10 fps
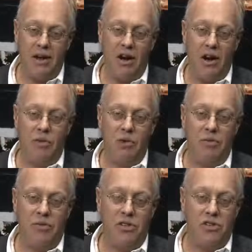where the
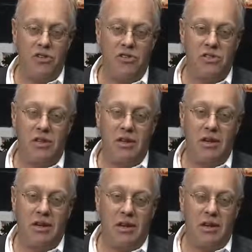prisoners
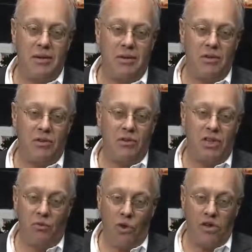
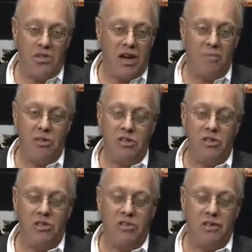did work
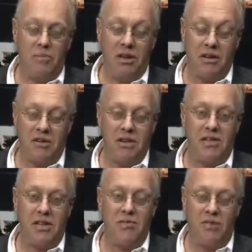stoppages because they
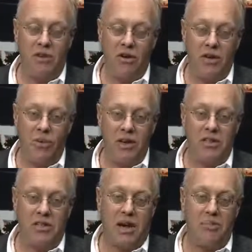said the only way to
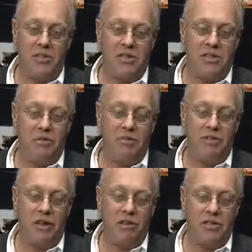stop this system of
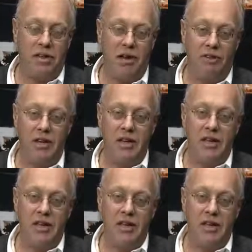neo-slavery